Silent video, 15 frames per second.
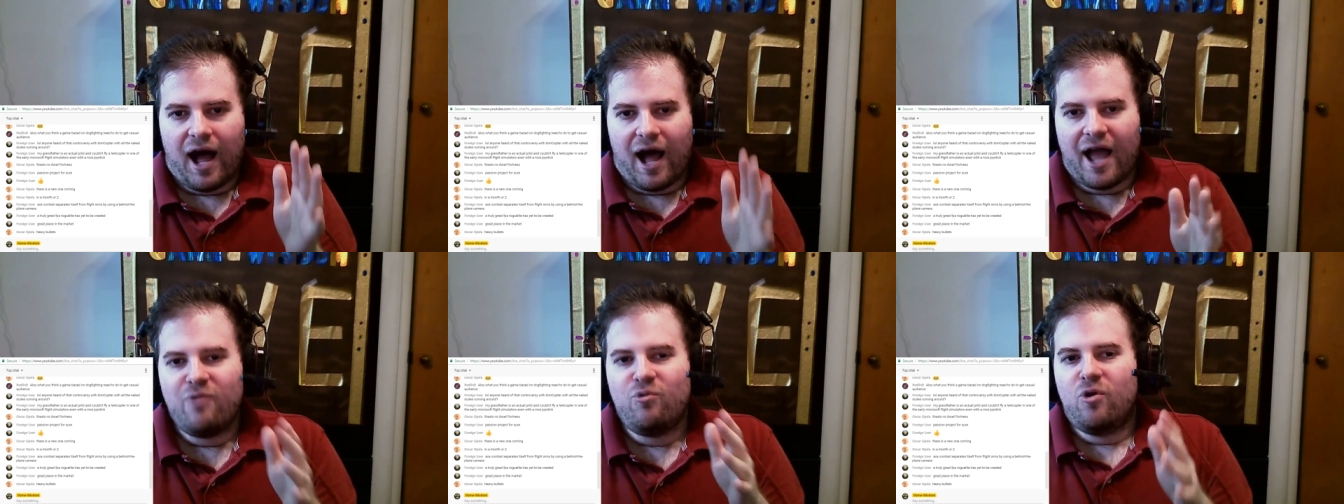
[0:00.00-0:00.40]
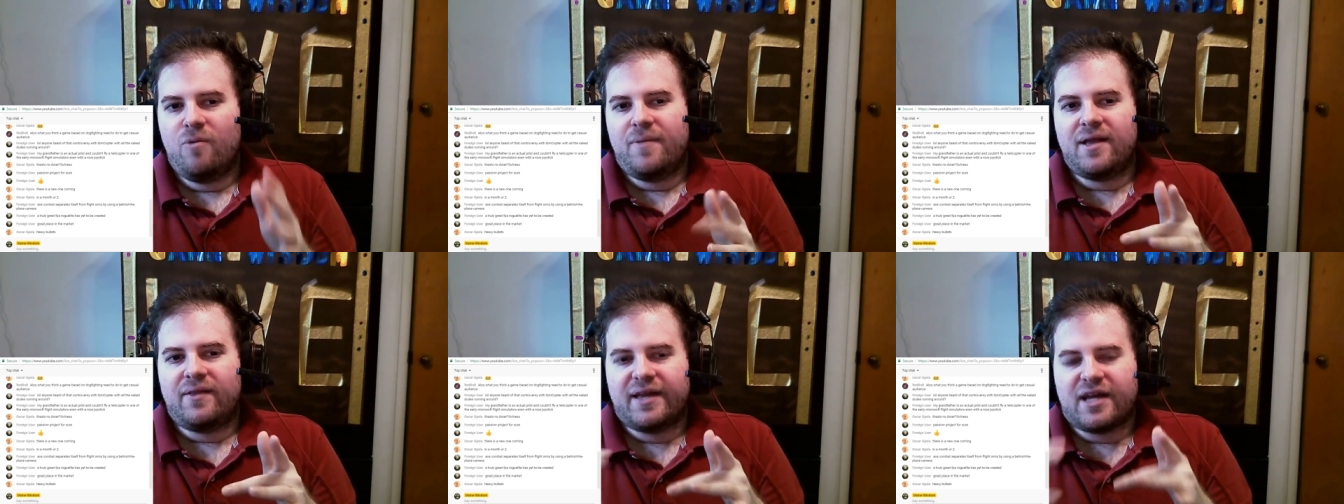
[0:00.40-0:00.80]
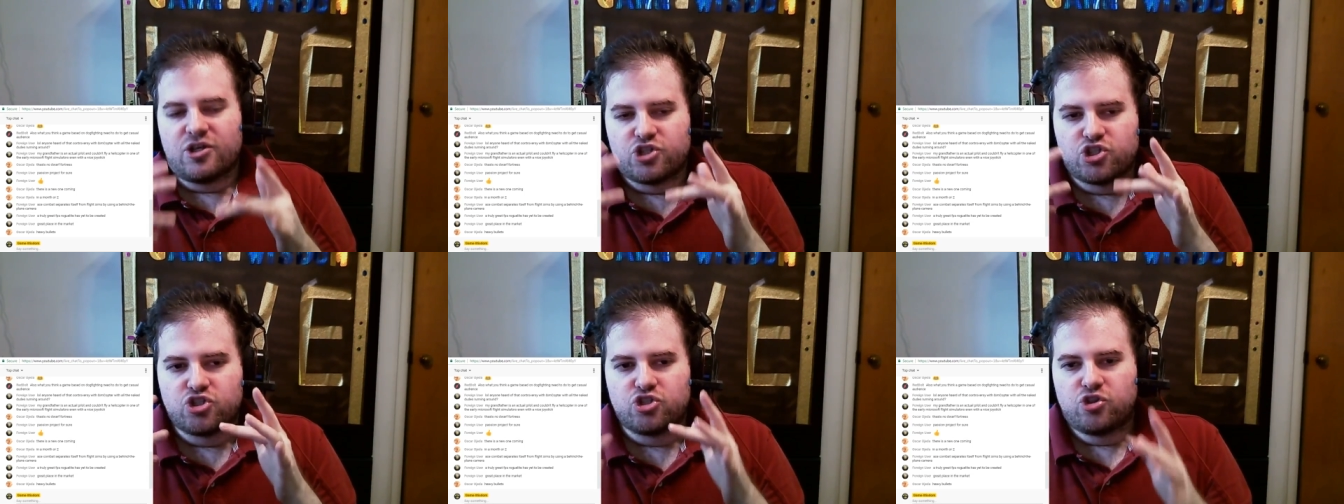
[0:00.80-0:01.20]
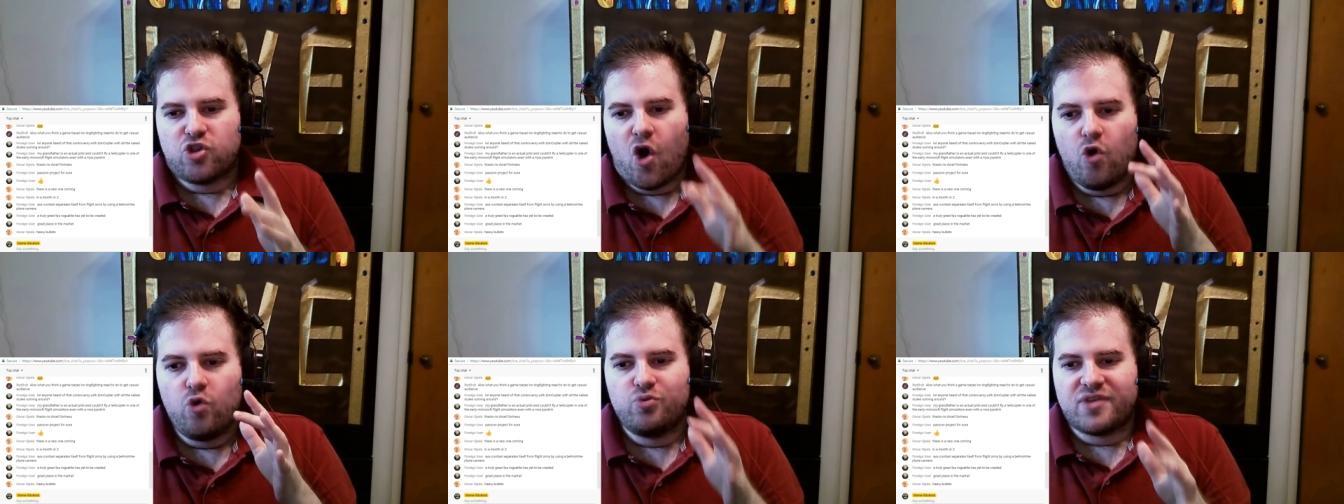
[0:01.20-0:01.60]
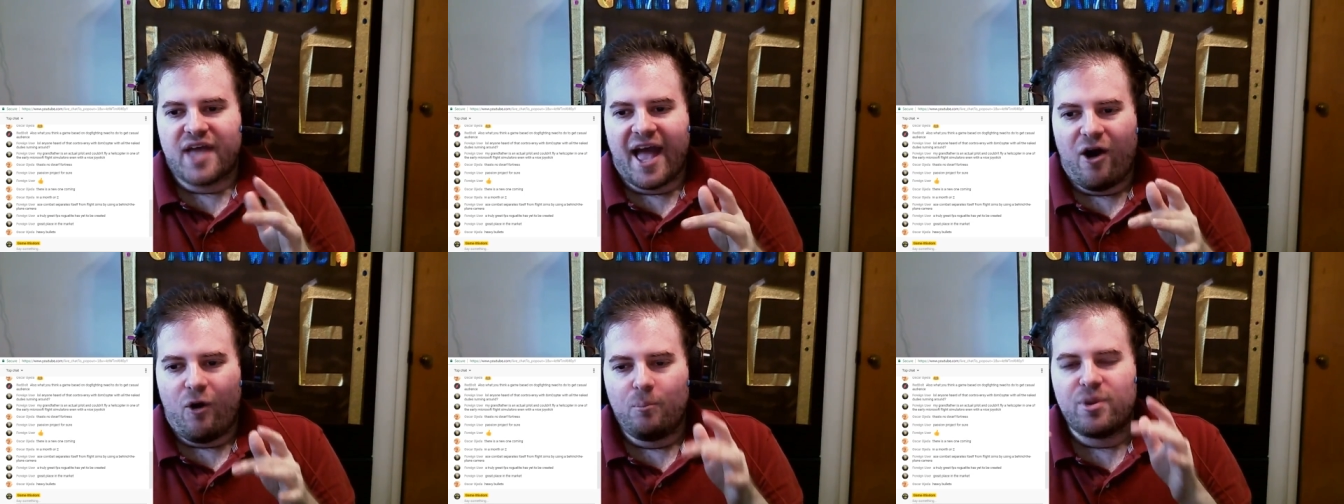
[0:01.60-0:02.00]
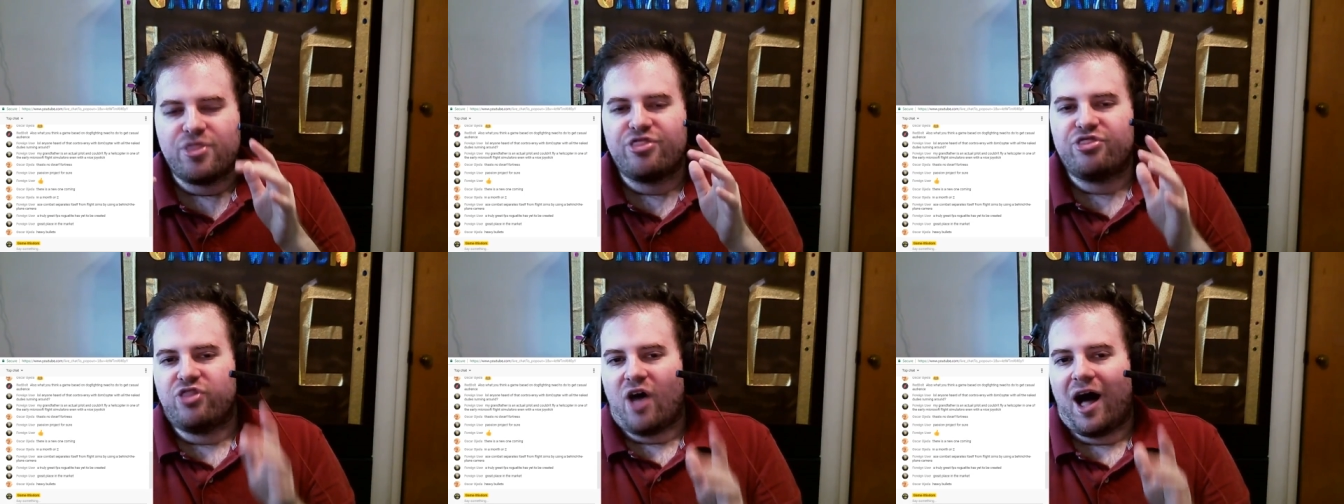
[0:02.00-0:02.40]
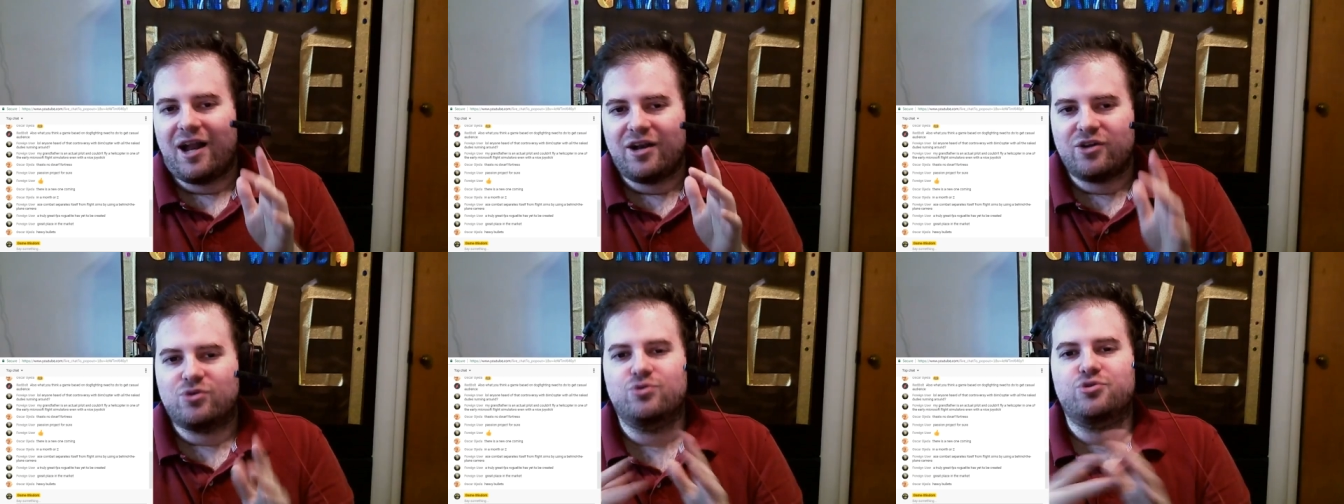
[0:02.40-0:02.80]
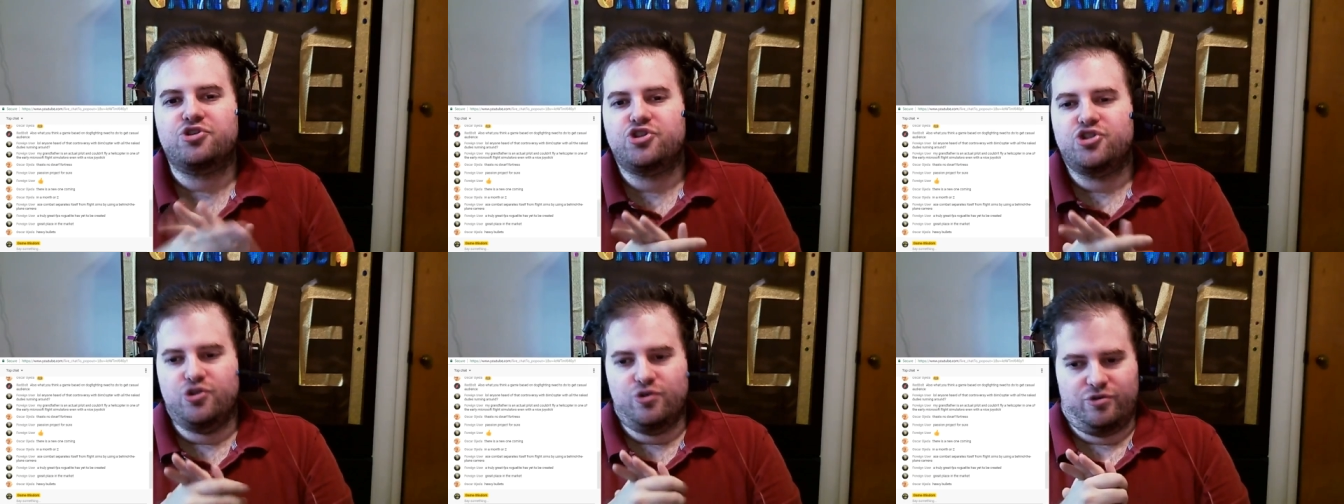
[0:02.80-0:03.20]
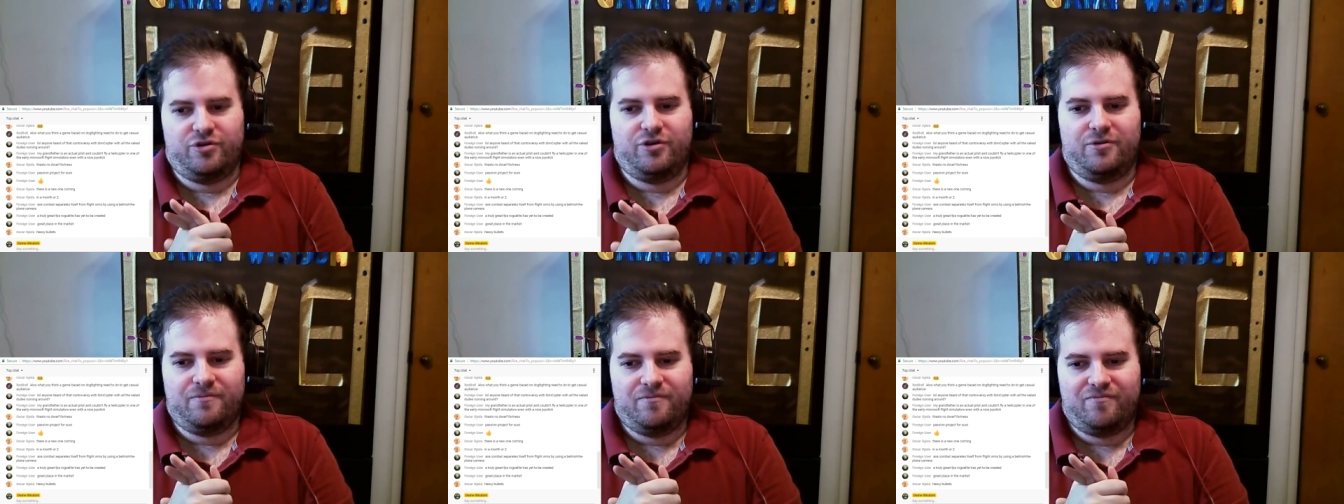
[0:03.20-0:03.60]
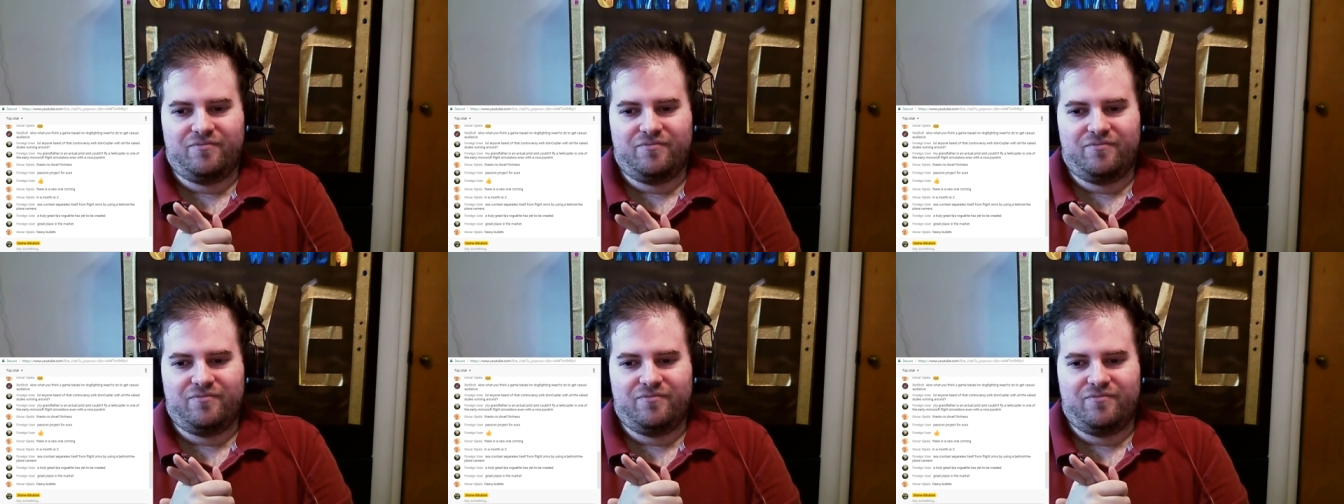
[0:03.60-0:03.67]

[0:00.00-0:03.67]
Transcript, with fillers: I want to make like a slow-down, methodical shooter.